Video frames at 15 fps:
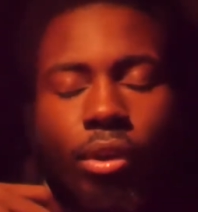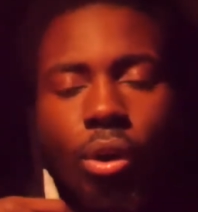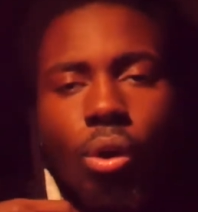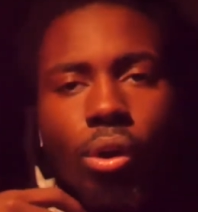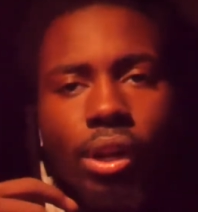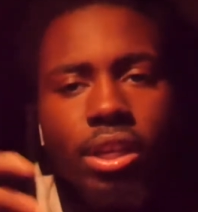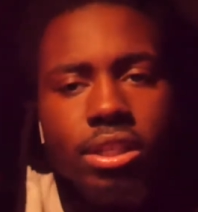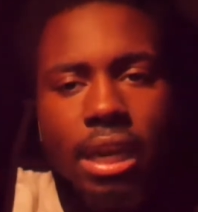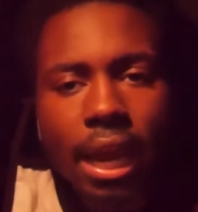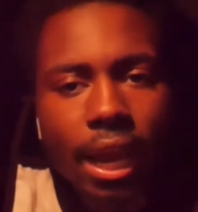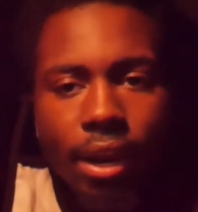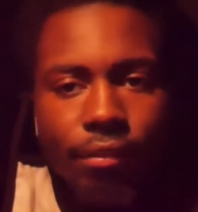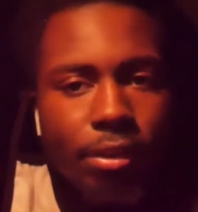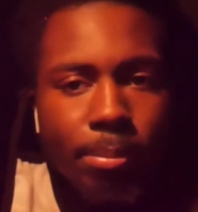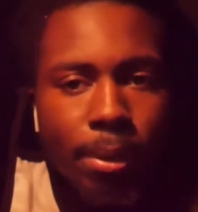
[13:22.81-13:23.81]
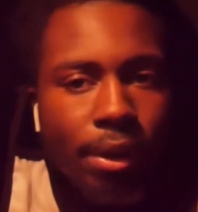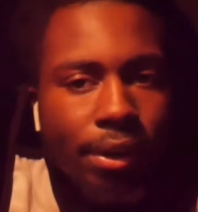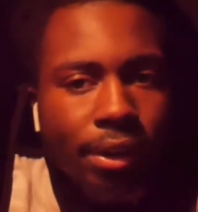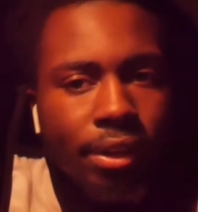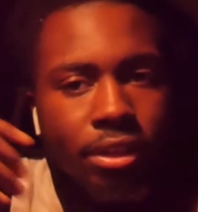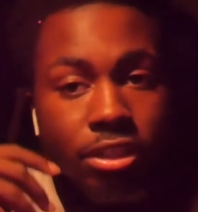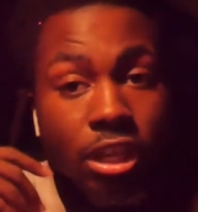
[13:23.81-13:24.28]
Or at least not
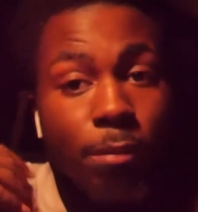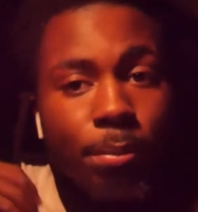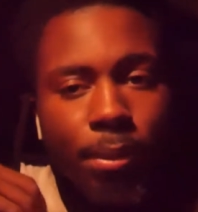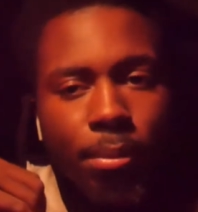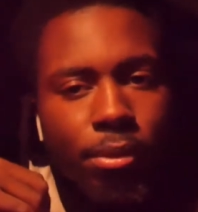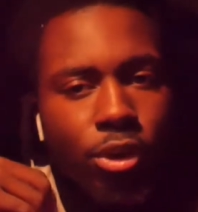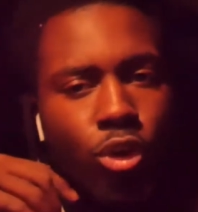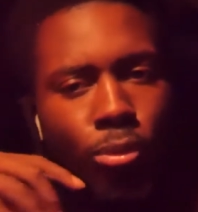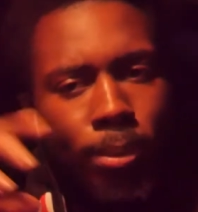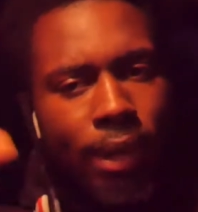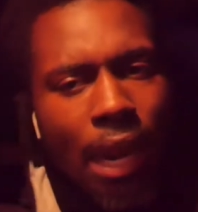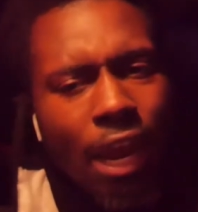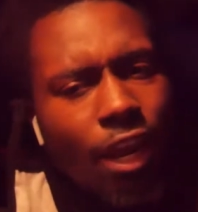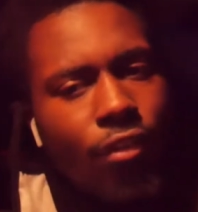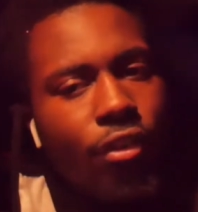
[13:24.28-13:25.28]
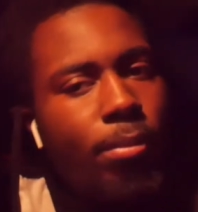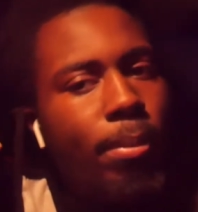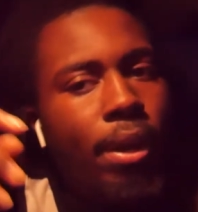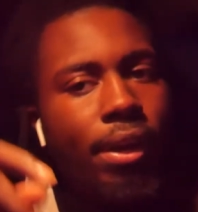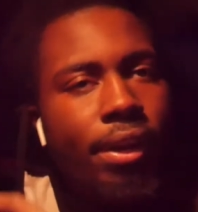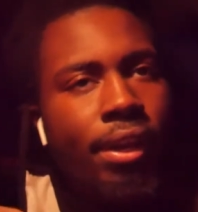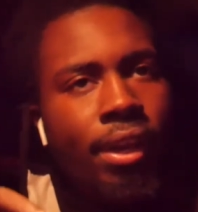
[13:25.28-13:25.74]
everybody. Some people do, but not
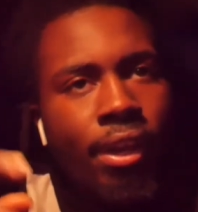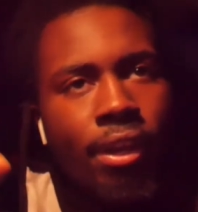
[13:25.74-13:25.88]
everybody.